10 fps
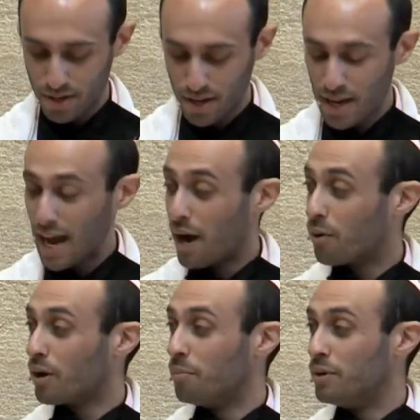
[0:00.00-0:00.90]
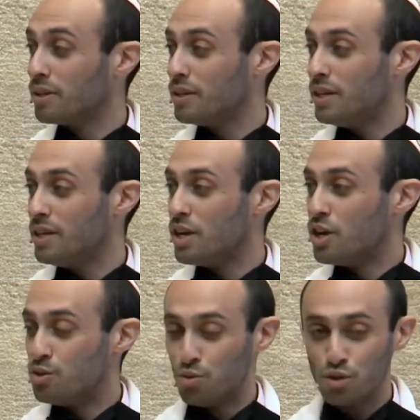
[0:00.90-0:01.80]
our ability
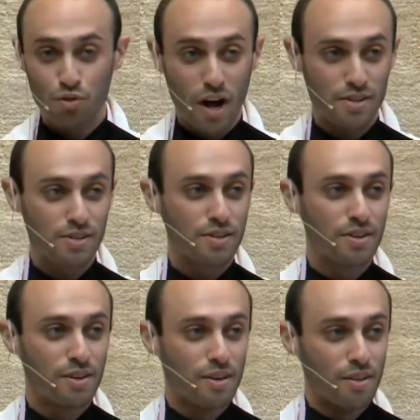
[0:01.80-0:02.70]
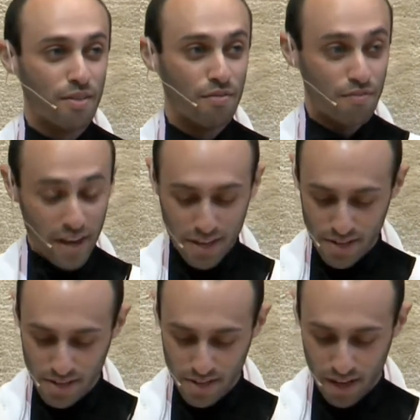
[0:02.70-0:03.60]
to trust the
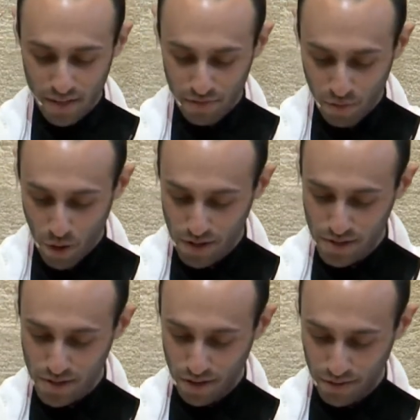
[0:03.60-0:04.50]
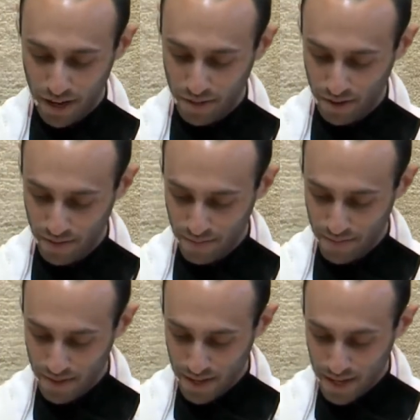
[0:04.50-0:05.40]
face and the voice of another.
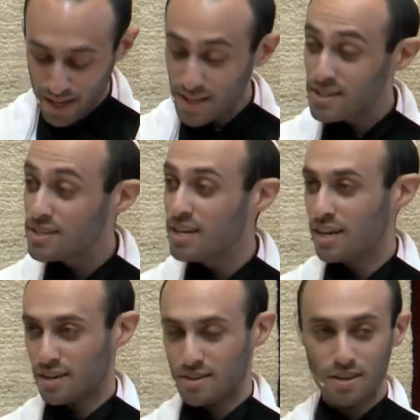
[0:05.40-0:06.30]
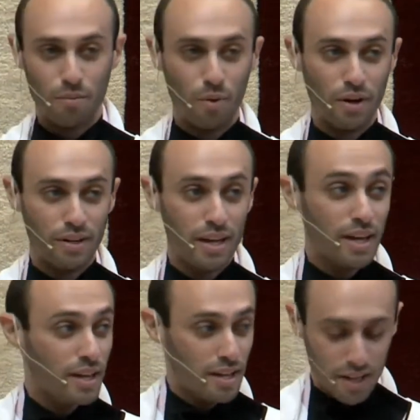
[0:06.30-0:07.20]
Seeing someone,
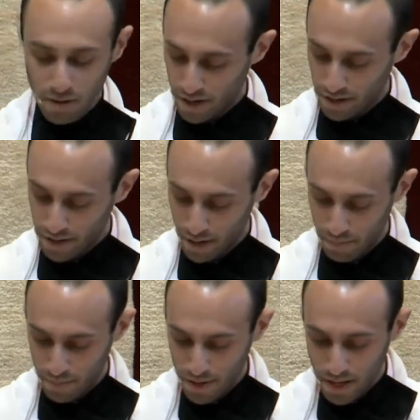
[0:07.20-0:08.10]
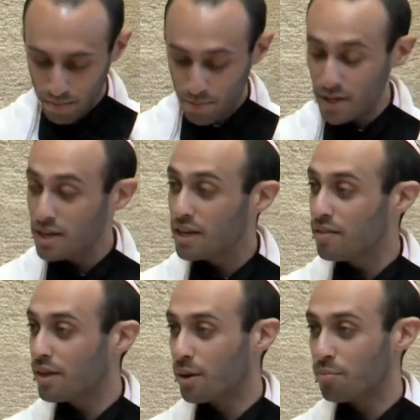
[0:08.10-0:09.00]
hearing them, being in
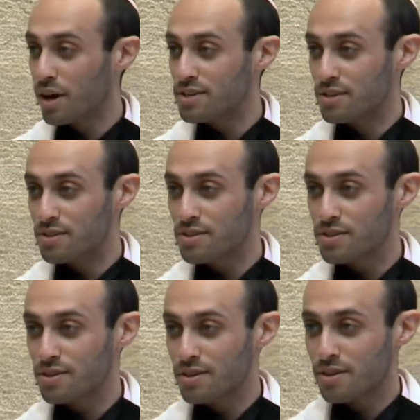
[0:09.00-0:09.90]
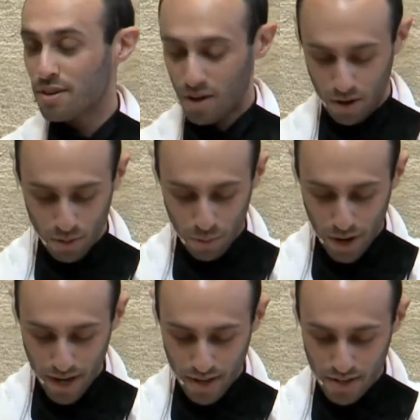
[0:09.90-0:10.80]
their presence are the
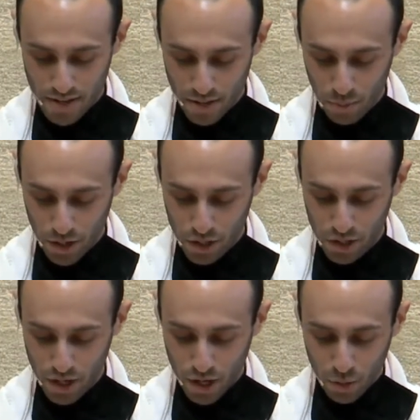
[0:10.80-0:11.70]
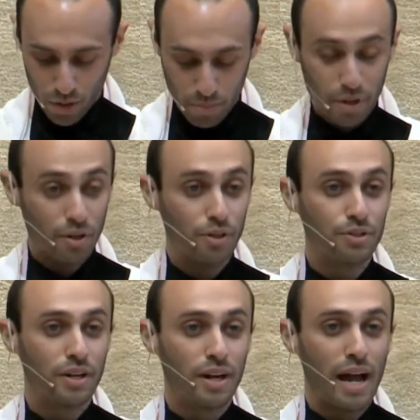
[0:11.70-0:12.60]
ways in which we build
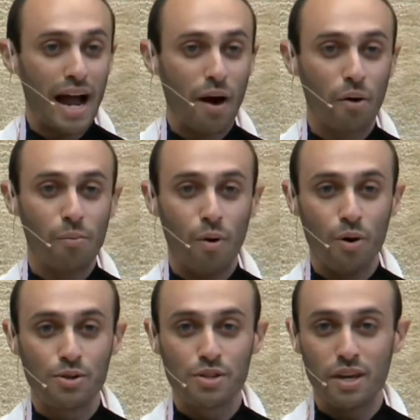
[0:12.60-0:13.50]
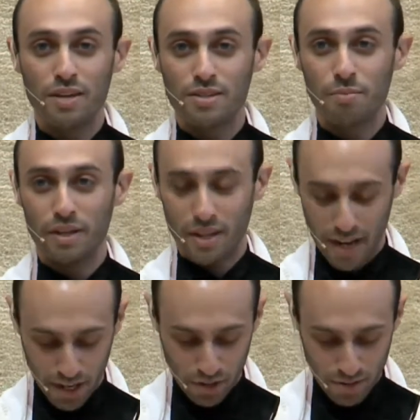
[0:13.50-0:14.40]
our most intimate
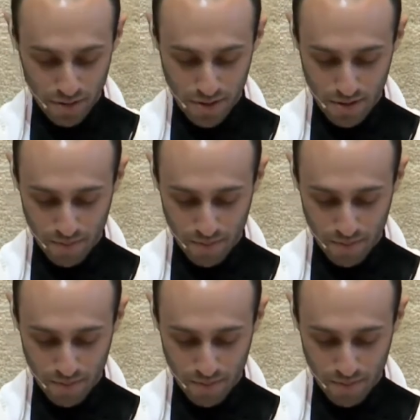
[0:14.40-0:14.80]
connections.